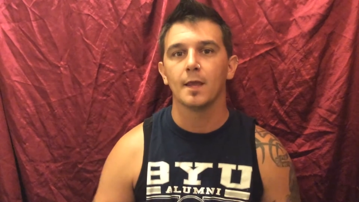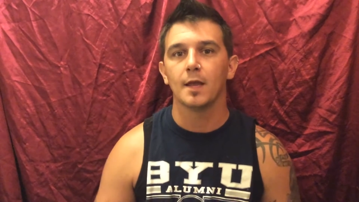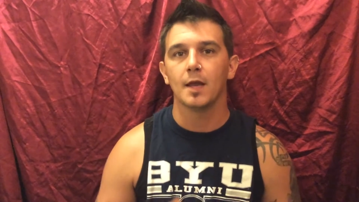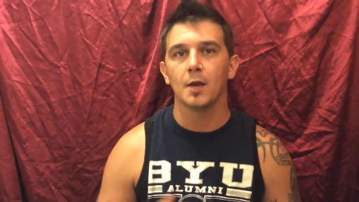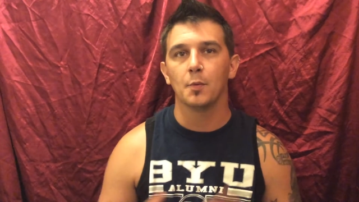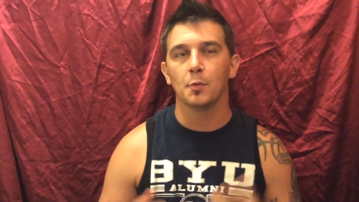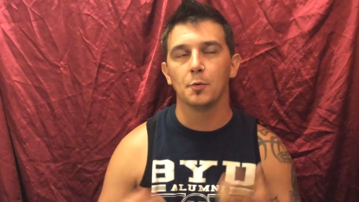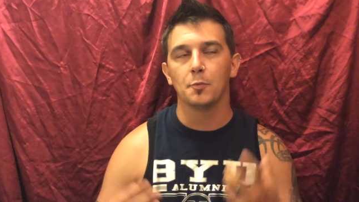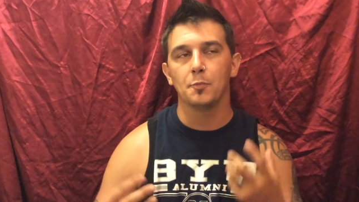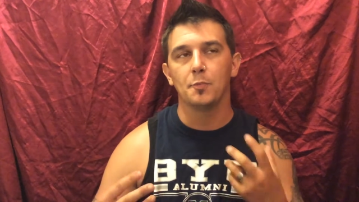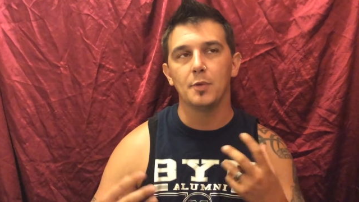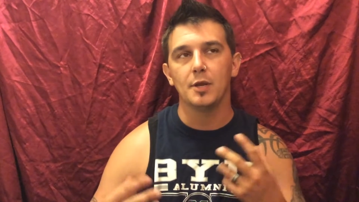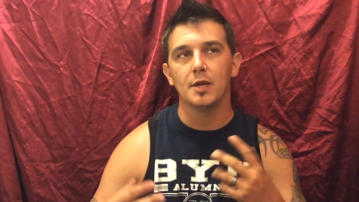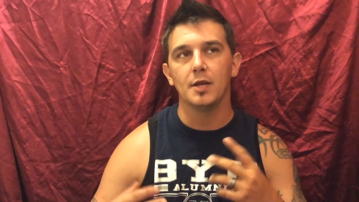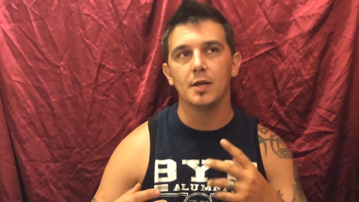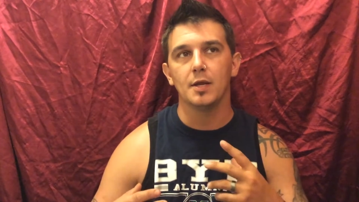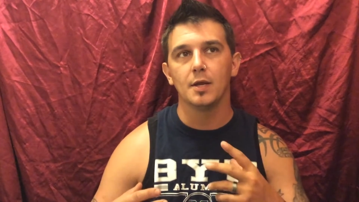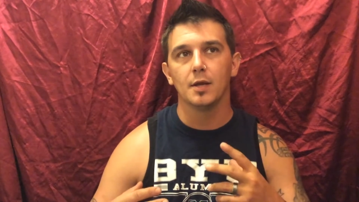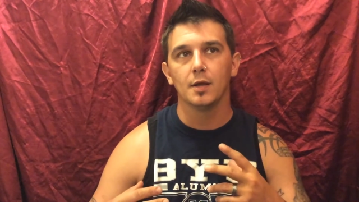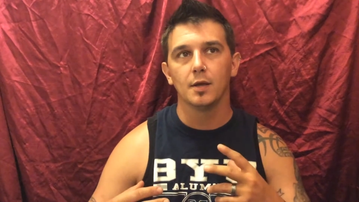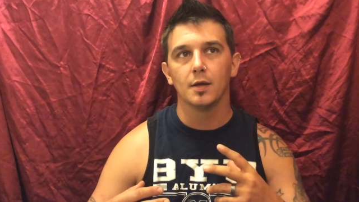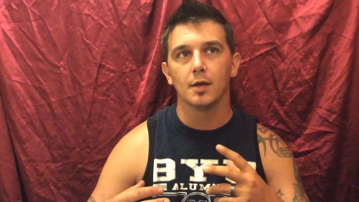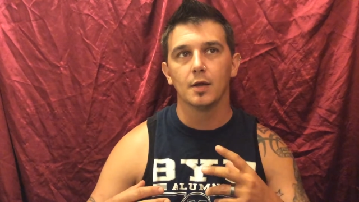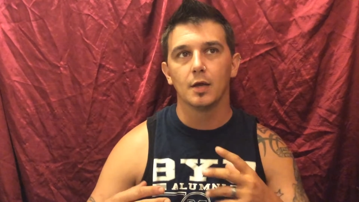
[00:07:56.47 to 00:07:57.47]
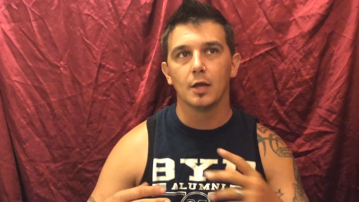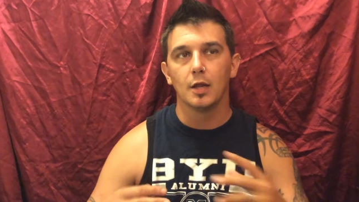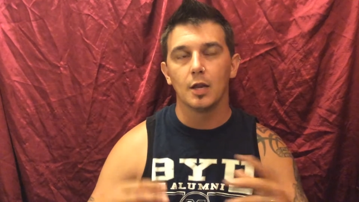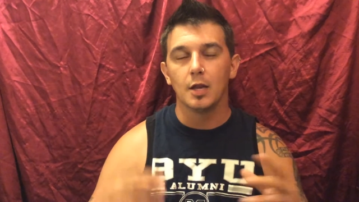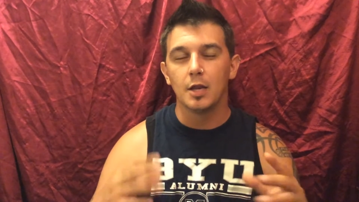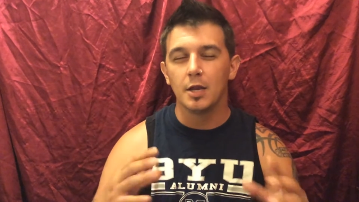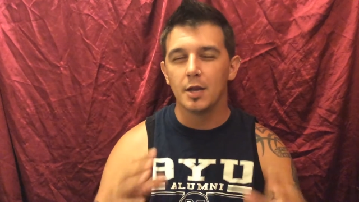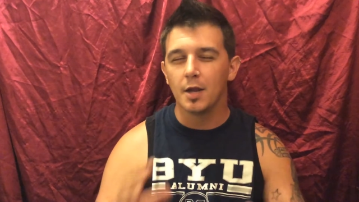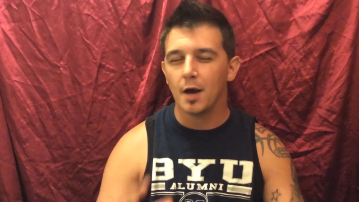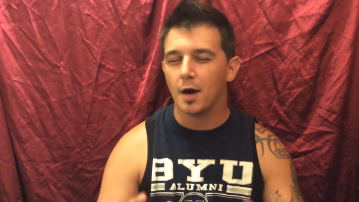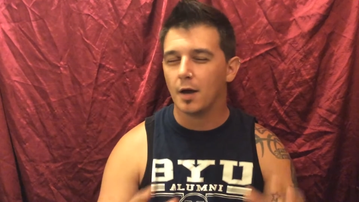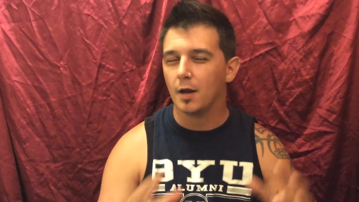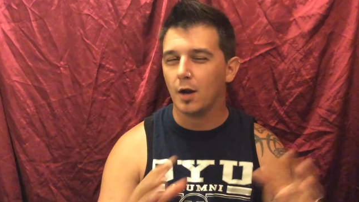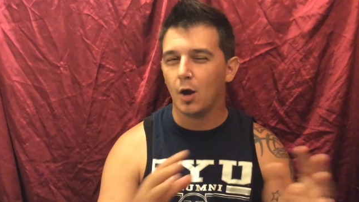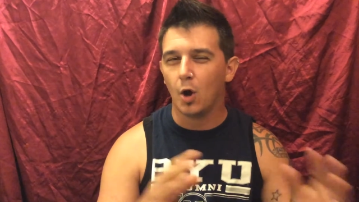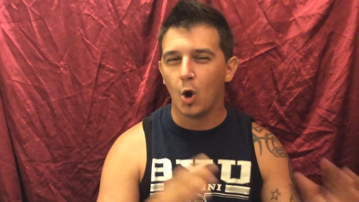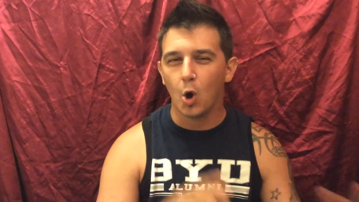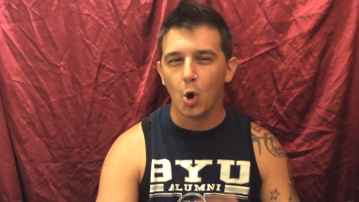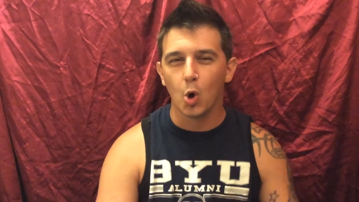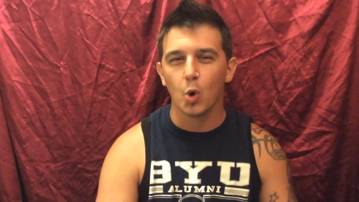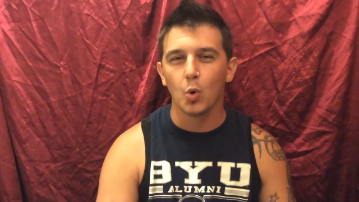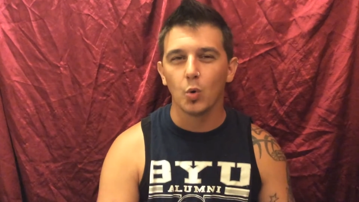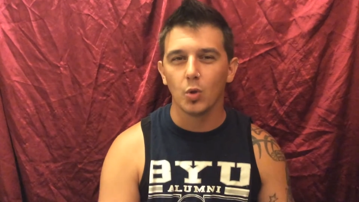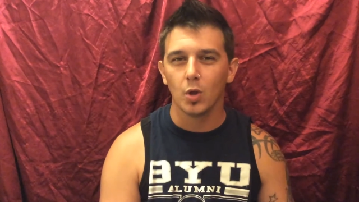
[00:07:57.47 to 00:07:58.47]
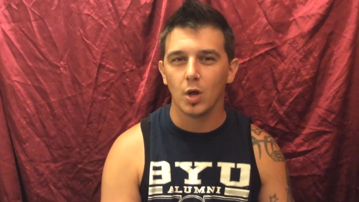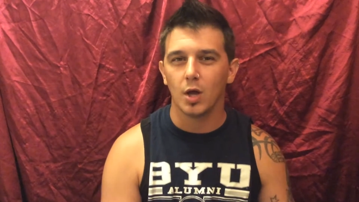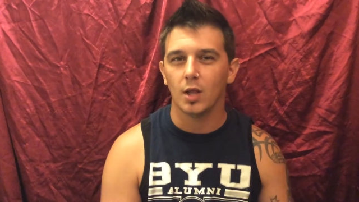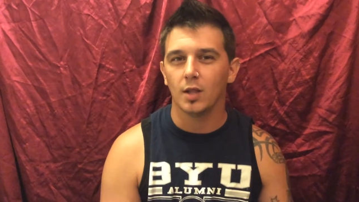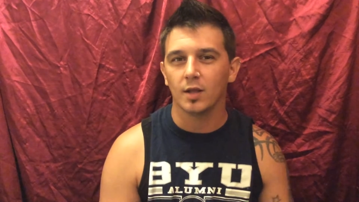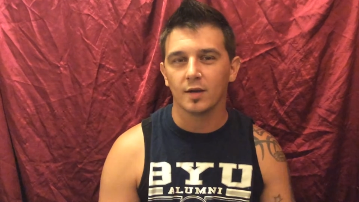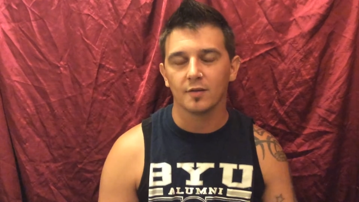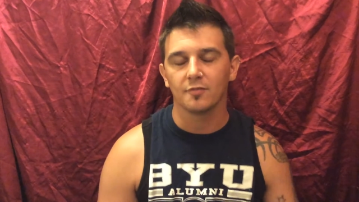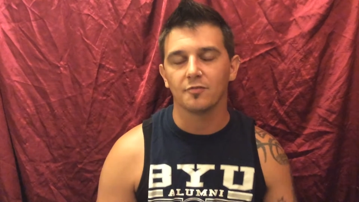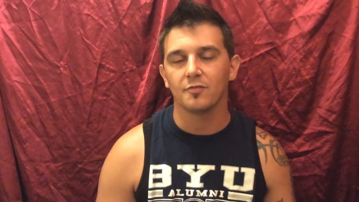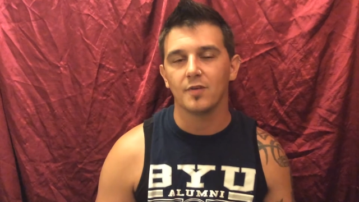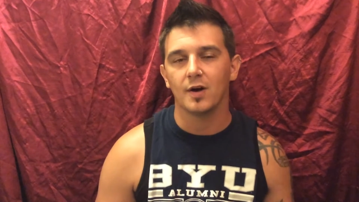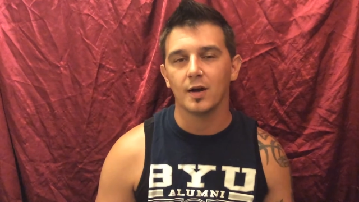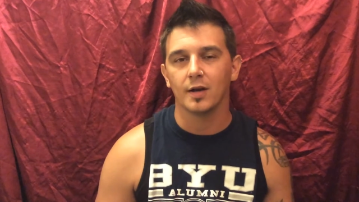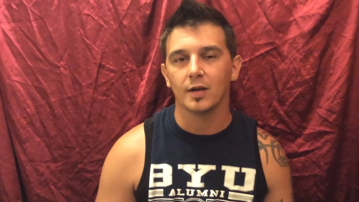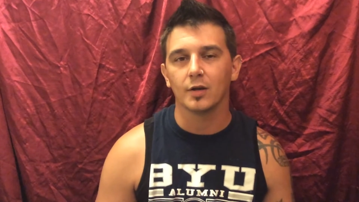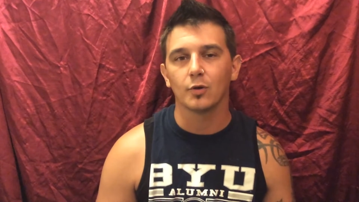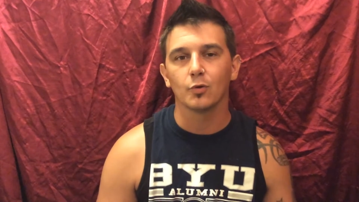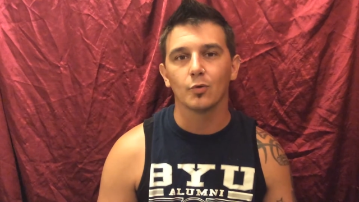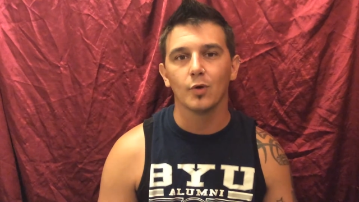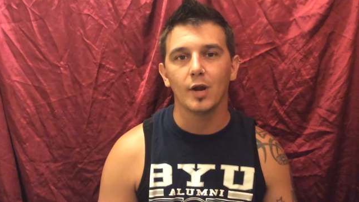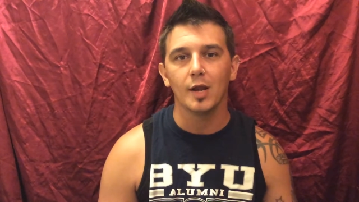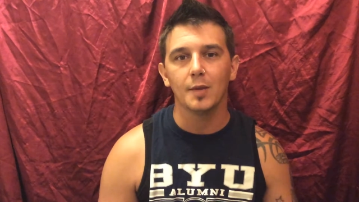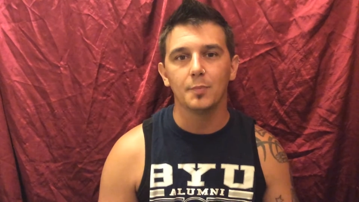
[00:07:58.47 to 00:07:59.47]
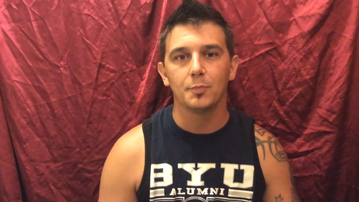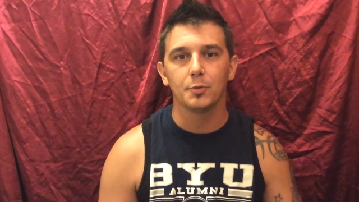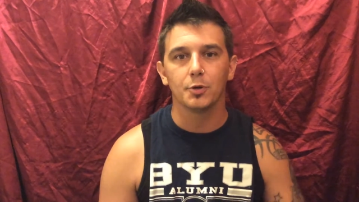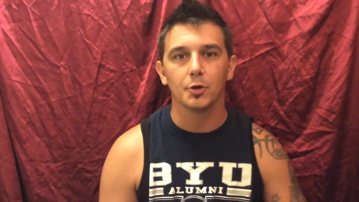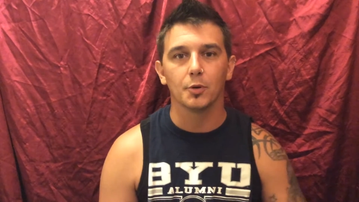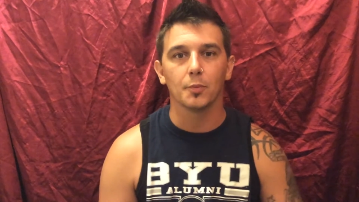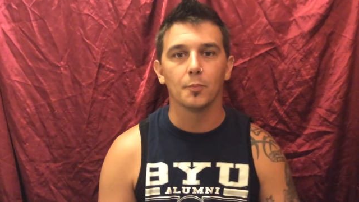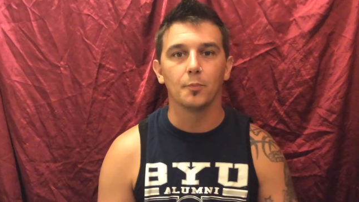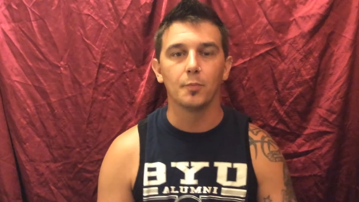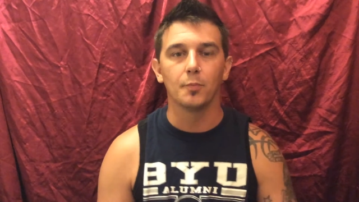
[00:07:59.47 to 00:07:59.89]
it would be not a whole lot like fighting rapier,